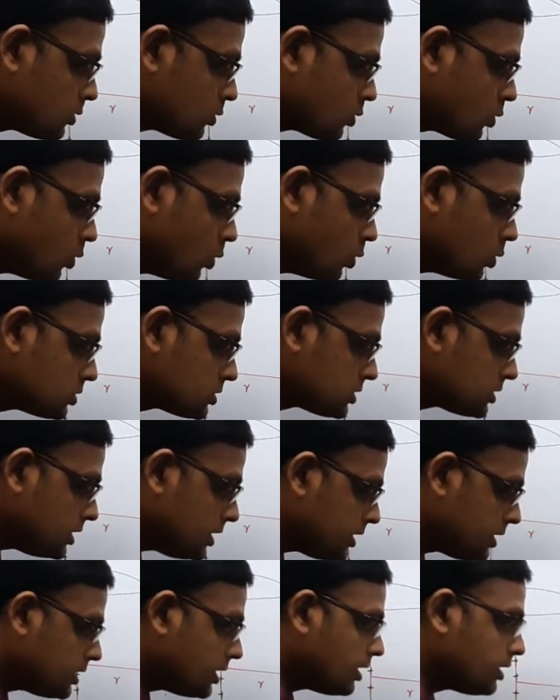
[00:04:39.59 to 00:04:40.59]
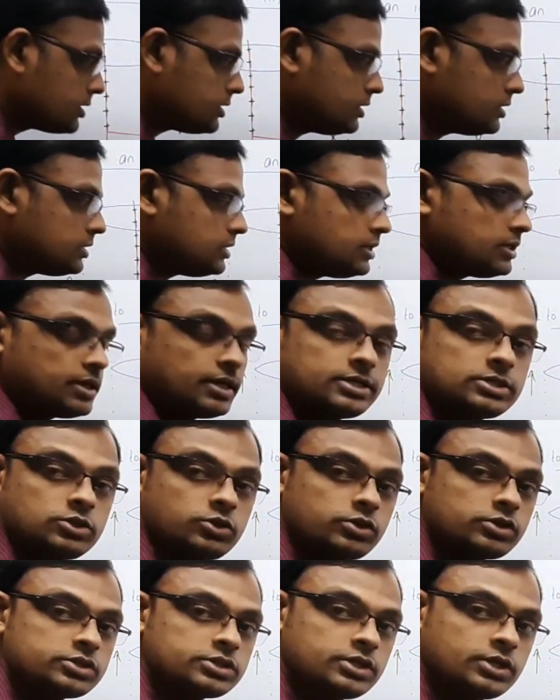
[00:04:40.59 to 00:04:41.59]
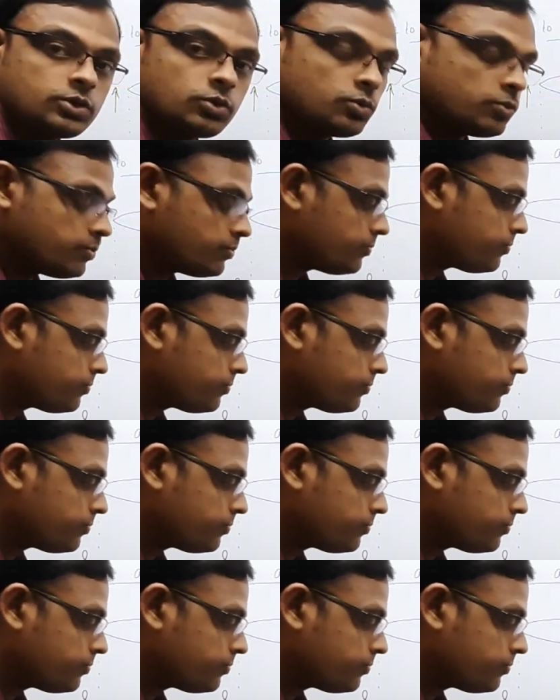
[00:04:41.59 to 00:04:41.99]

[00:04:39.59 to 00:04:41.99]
cos theta. Here theta is equal to 0.